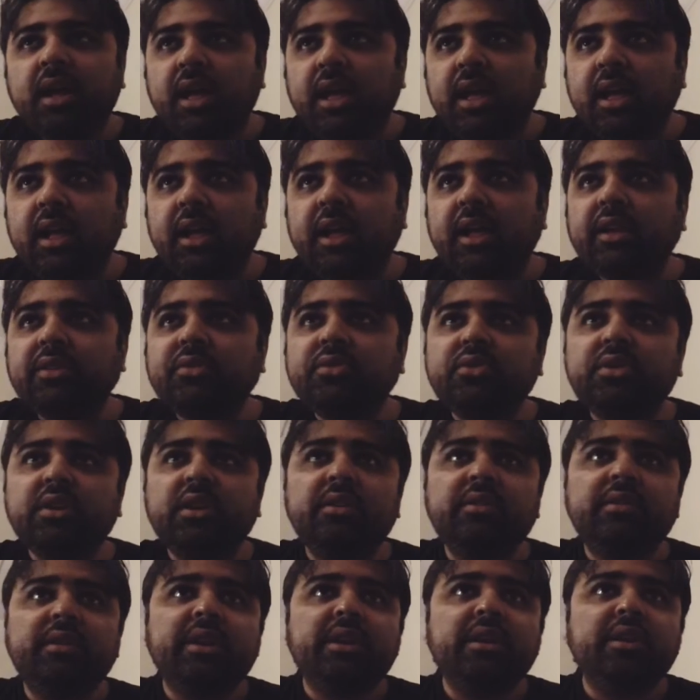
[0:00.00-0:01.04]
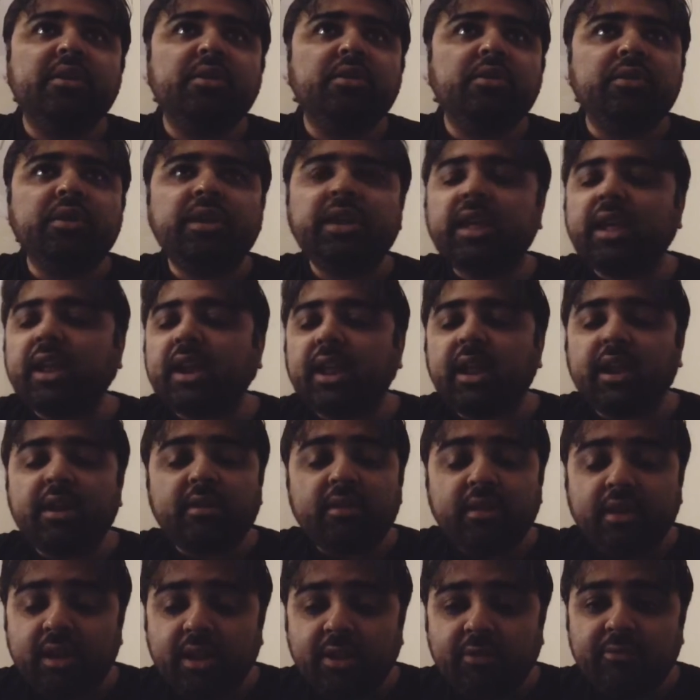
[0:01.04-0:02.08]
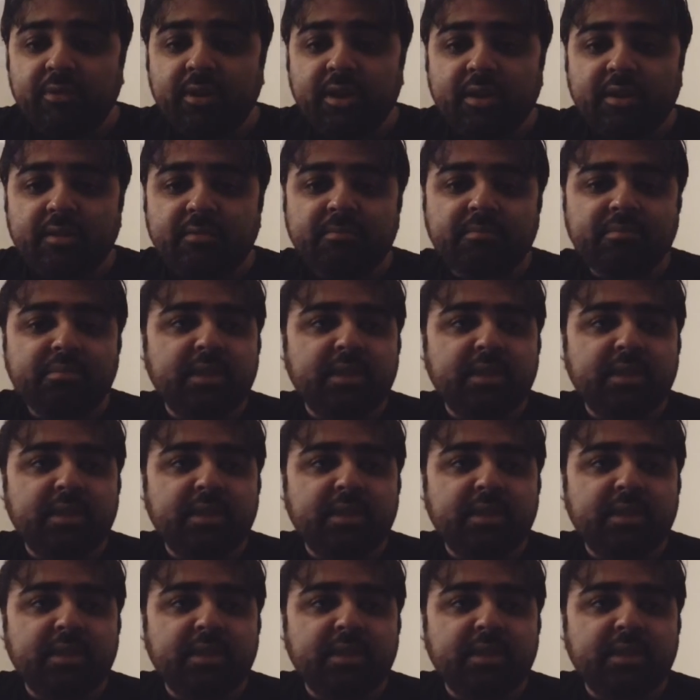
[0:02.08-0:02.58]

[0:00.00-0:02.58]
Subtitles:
I still read it today and I love it.